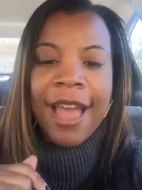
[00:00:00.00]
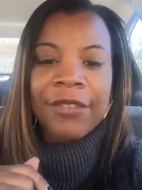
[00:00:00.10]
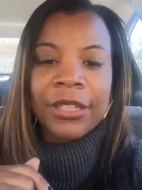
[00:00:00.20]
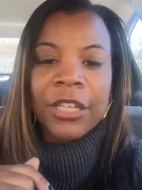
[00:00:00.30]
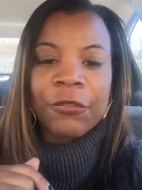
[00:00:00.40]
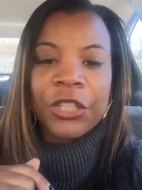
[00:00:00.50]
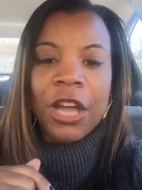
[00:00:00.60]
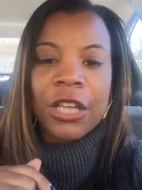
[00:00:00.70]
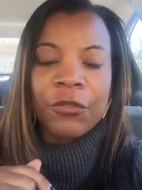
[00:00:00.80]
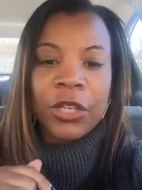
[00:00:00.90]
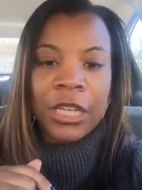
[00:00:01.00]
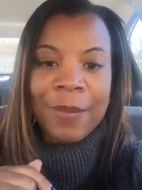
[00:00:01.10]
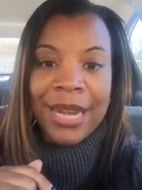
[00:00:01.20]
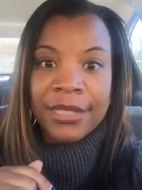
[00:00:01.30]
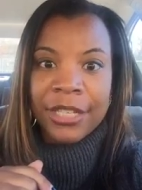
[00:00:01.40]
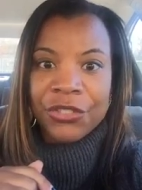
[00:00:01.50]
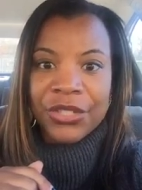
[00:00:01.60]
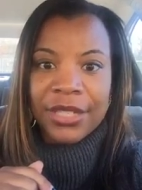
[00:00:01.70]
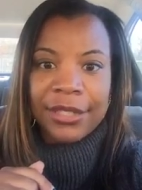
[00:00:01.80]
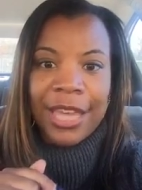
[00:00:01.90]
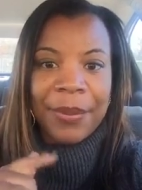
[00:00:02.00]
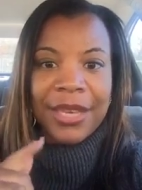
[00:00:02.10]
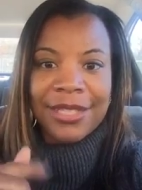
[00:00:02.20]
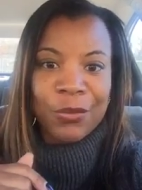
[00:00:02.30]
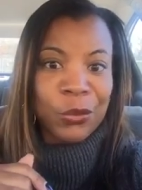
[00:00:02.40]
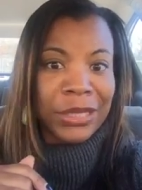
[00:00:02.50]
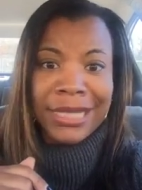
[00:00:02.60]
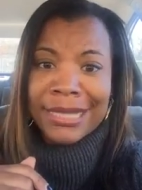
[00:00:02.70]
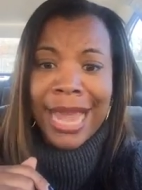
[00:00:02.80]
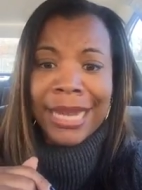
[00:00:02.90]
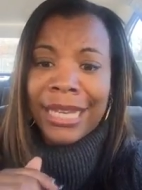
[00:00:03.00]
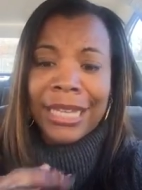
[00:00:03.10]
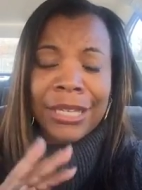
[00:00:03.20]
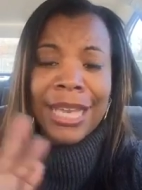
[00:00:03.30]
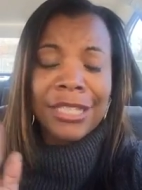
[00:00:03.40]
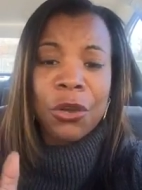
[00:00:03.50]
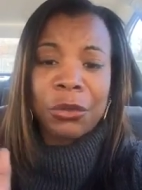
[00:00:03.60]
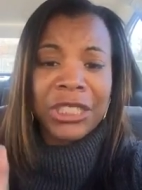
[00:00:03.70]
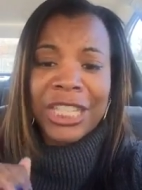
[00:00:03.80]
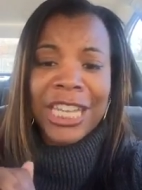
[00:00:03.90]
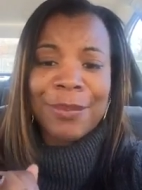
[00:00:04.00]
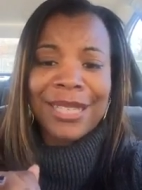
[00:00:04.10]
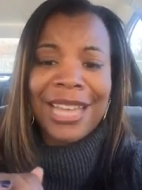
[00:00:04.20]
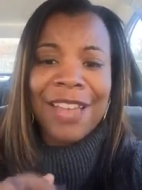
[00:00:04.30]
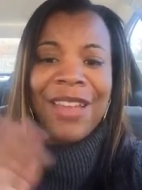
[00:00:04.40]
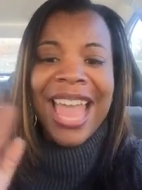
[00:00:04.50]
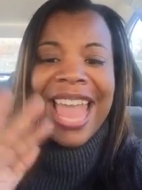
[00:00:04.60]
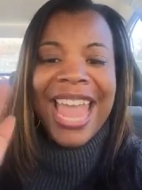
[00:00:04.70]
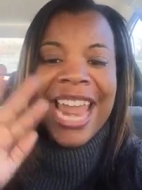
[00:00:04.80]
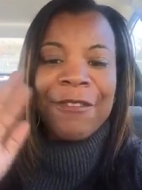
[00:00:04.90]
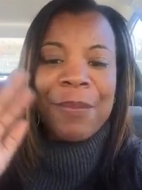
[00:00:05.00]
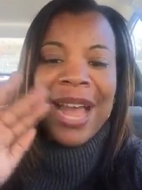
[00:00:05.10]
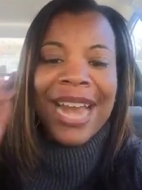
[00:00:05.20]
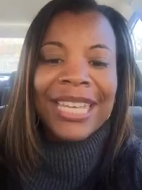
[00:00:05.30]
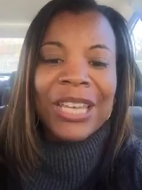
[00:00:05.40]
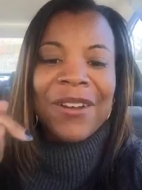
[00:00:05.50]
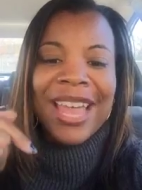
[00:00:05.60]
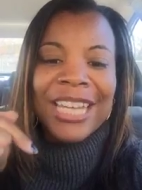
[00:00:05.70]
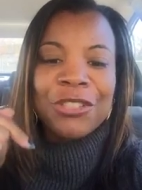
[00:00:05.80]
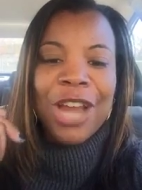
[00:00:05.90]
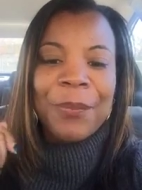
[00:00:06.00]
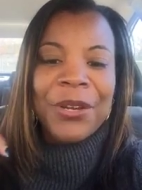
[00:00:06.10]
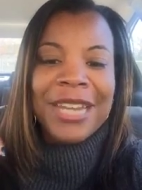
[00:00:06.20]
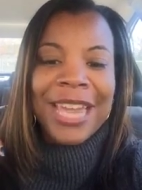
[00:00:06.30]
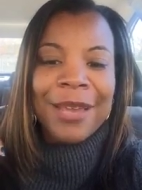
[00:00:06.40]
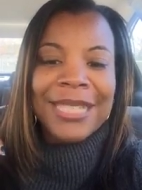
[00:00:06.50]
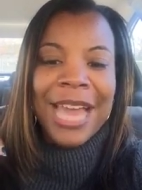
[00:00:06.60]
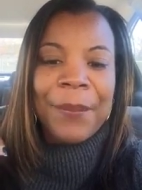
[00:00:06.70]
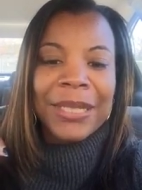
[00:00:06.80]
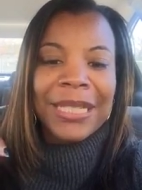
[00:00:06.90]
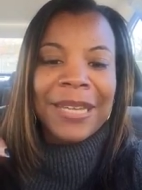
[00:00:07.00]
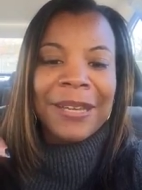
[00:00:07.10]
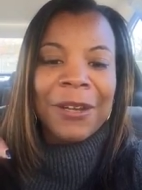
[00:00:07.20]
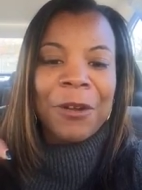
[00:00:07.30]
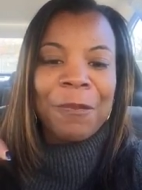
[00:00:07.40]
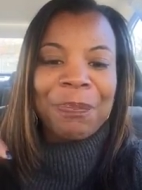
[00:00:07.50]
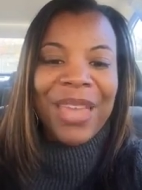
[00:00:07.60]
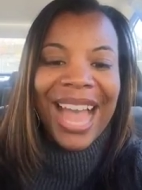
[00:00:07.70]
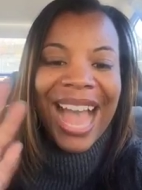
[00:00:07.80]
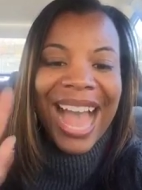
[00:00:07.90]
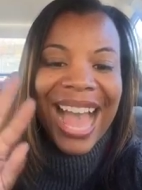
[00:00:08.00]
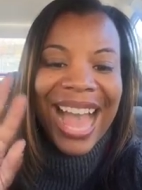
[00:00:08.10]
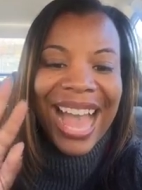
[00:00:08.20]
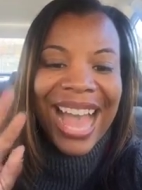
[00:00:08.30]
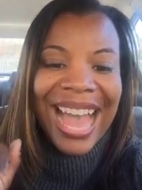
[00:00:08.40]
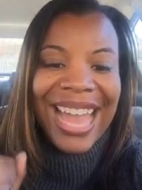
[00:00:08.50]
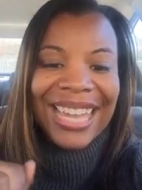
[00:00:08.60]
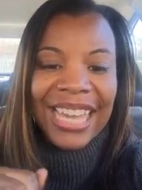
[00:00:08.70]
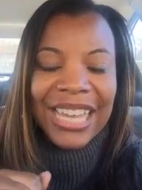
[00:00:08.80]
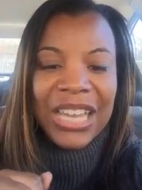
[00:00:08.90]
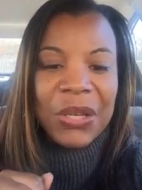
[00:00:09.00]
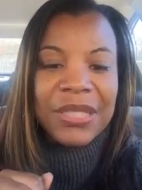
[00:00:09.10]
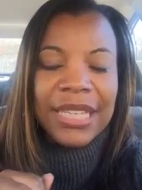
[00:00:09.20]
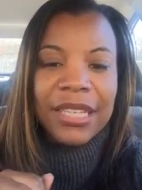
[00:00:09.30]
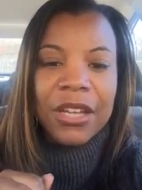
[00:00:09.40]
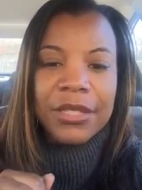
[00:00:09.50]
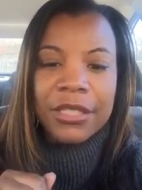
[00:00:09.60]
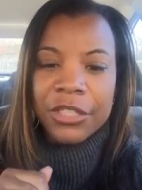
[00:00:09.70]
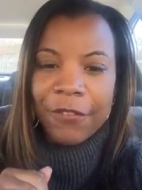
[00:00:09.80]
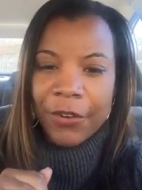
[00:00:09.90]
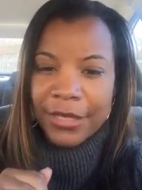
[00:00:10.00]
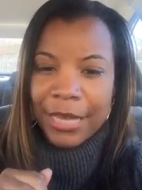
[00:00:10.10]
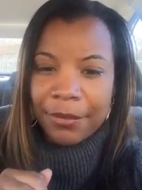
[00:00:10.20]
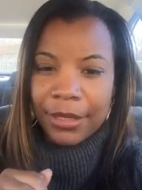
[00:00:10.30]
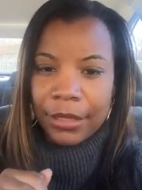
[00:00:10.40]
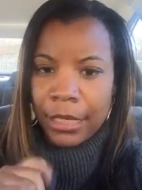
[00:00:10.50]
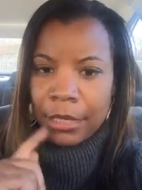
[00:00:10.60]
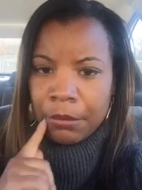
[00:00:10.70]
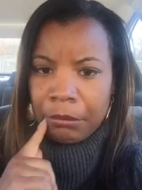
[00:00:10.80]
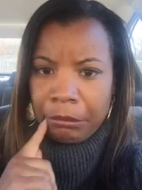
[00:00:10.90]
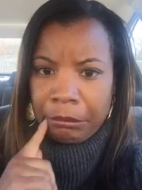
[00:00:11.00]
have a link for y'all if anybody's interested in that because I'm really excited and it has totally changed my life. Hey, everybody, go ahead, drop your name down below. Hi, Colson. Colson, is your first name Kim?